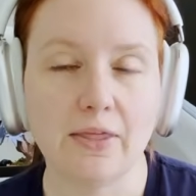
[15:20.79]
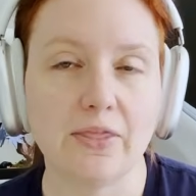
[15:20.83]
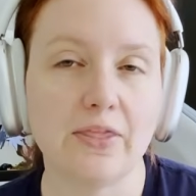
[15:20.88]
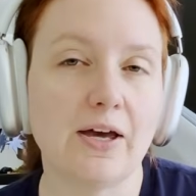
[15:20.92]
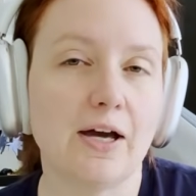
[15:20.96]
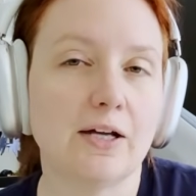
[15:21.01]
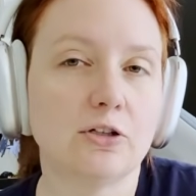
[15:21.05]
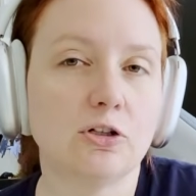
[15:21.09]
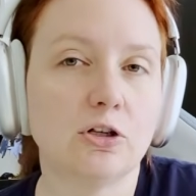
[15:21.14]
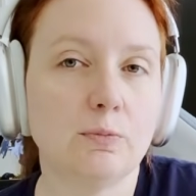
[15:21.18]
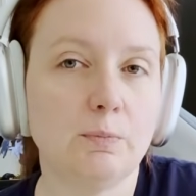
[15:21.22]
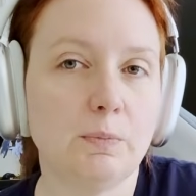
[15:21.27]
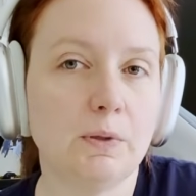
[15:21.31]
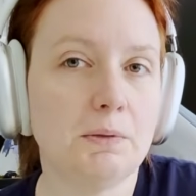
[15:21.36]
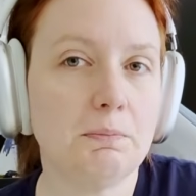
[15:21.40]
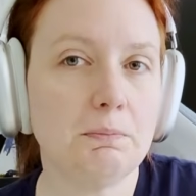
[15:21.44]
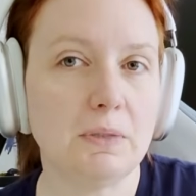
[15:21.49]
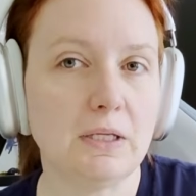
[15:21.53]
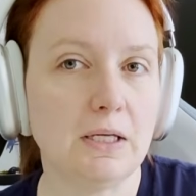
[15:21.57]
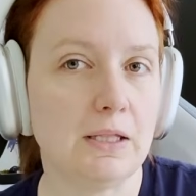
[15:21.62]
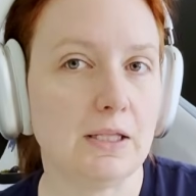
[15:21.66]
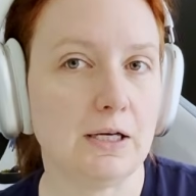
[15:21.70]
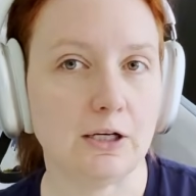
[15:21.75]
That could be
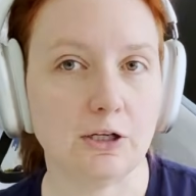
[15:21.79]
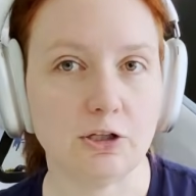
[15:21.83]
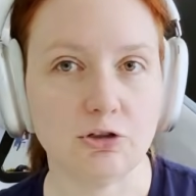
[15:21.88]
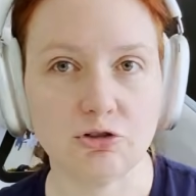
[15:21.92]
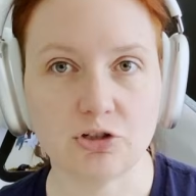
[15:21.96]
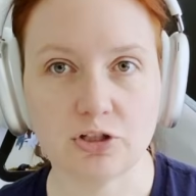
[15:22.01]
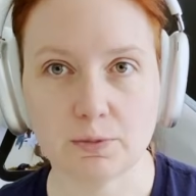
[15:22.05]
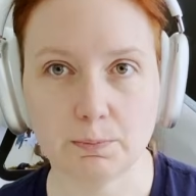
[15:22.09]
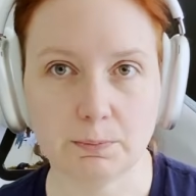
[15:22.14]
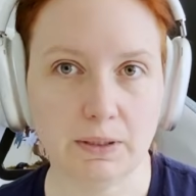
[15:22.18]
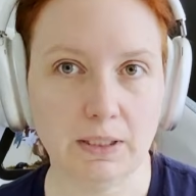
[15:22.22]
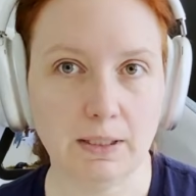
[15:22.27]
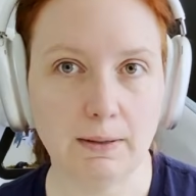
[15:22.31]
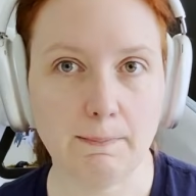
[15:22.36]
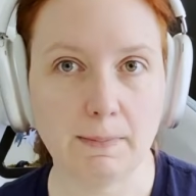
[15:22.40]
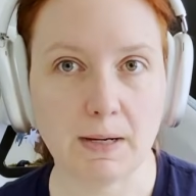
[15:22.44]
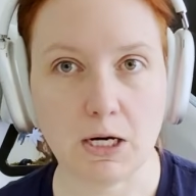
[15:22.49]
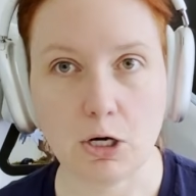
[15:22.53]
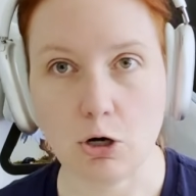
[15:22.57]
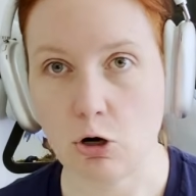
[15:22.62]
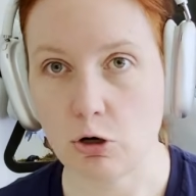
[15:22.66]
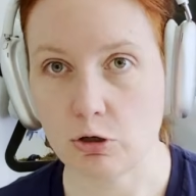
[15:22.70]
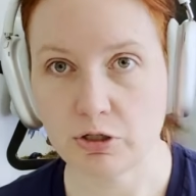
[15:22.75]
me. That could just be
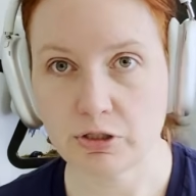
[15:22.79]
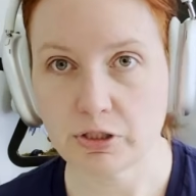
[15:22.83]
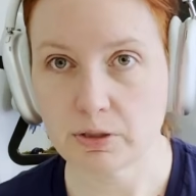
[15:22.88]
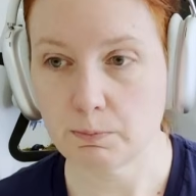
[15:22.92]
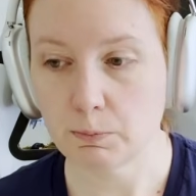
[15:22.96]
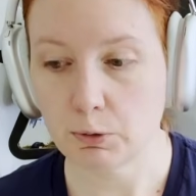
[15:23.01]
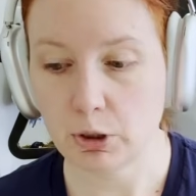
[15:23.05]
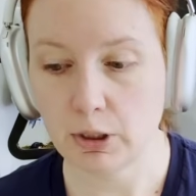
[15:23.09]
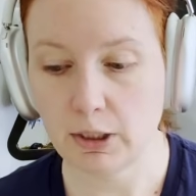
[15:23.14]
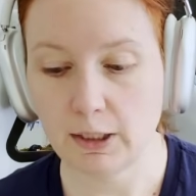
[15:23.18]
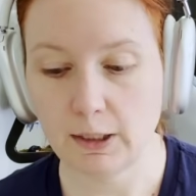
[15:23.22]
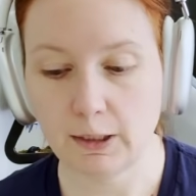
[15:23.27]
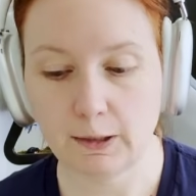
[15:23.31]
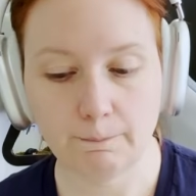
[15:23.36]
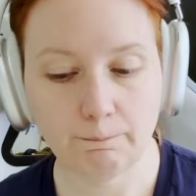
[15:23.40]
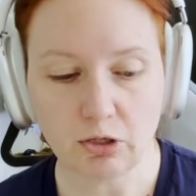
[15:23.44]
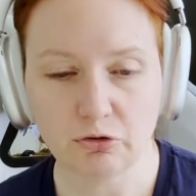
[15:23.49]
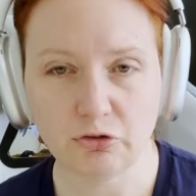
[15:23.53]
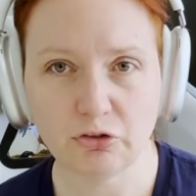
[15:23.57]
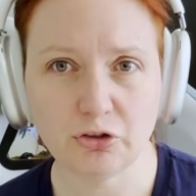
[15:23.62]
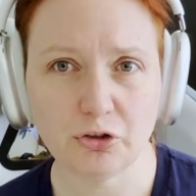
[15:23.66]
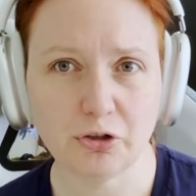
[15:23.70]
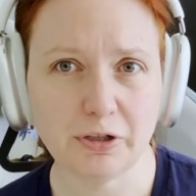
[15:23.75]
my artist brain
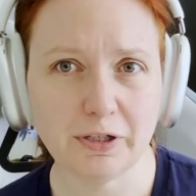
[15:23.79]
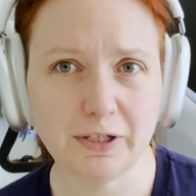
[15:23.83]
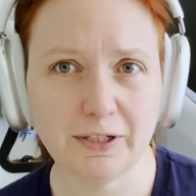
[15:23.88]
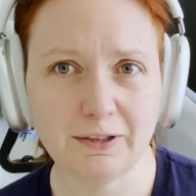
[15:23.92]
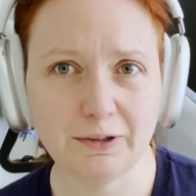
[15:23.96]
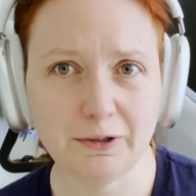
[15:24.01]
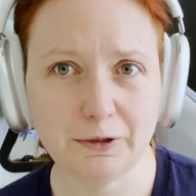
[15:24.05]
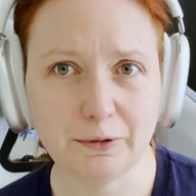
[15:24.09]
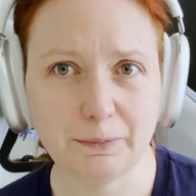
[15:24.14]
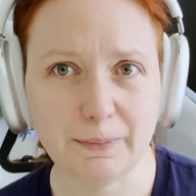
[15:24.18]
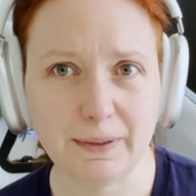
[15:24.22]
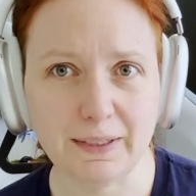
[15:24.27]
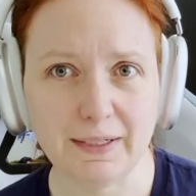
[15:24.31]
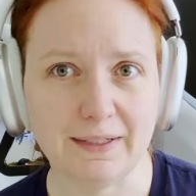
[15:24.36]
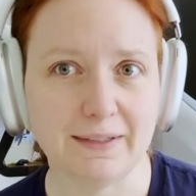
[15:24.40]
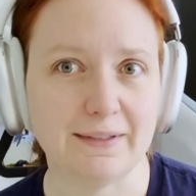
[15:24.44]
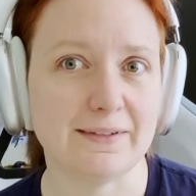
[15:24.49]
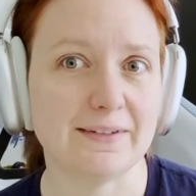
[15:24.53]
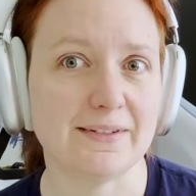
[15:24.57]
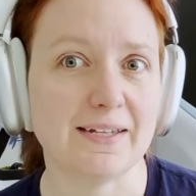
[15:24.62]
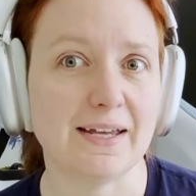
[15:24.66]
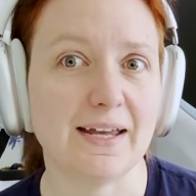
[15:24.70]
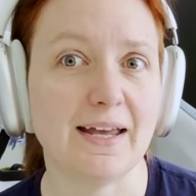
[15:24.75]
stirring a little bit
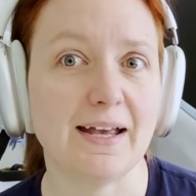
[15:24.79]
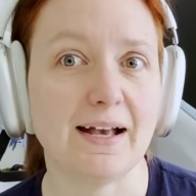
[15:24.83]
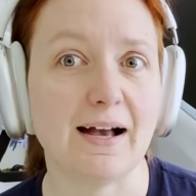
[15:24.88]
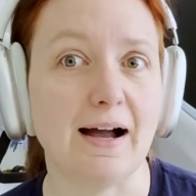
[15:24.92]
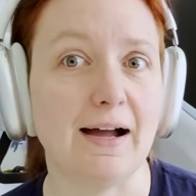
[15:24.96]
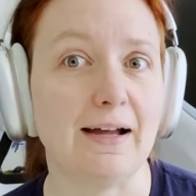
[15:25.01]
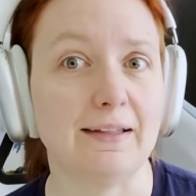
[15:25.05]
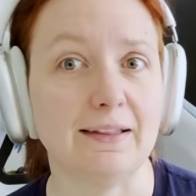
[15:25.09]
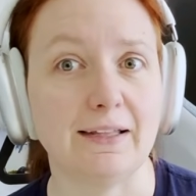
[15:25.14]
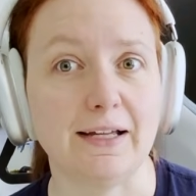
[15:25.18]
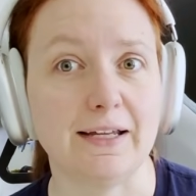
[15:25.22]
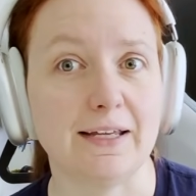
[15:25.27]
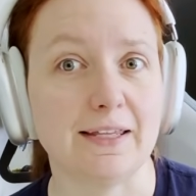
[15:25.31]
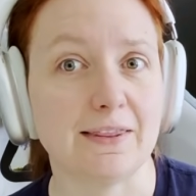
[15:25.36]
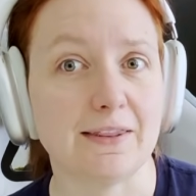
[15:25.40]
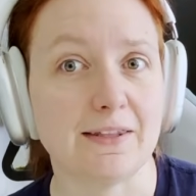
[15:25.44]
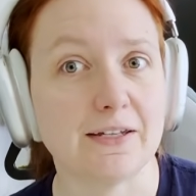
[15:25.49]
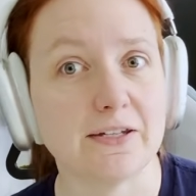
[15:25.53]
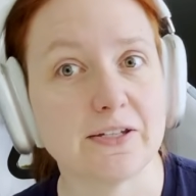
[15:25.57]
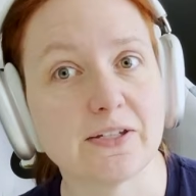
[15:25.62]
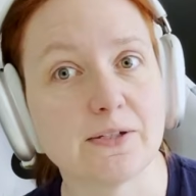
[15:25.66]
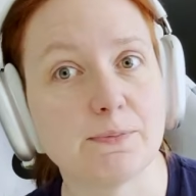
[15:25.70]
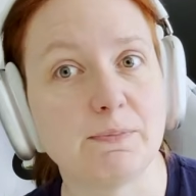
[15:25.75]
and saying, I like
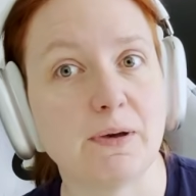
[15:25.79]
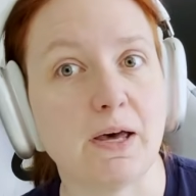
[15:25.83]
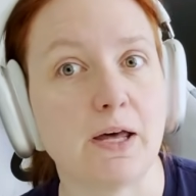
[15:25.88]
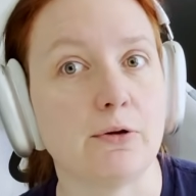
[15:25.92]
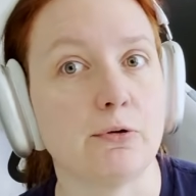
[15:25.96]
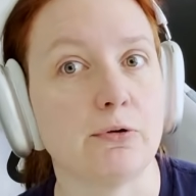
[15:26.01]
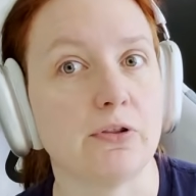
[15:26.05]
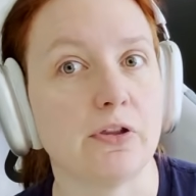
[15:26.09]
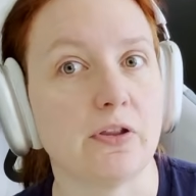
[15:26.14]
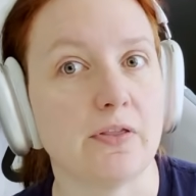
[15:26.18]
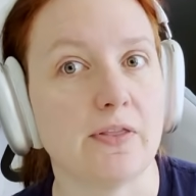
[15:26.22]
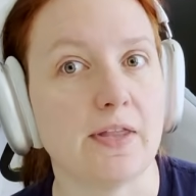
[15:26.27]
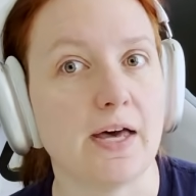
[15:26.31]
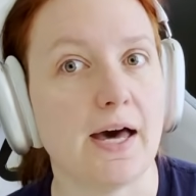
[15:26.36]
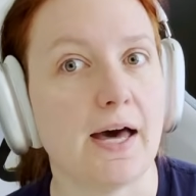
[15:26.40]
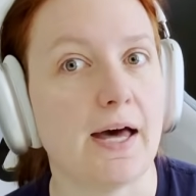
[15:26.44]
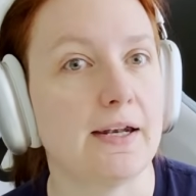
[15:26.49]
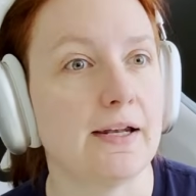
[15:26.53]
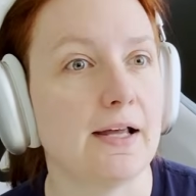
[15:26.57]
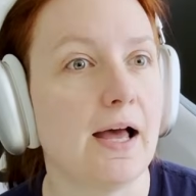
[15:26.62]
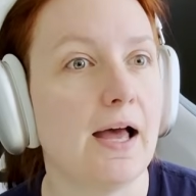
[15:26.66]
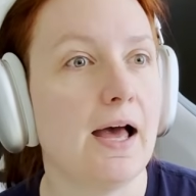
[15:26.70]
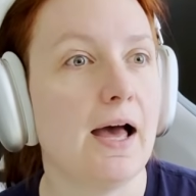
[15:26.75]
this better than that.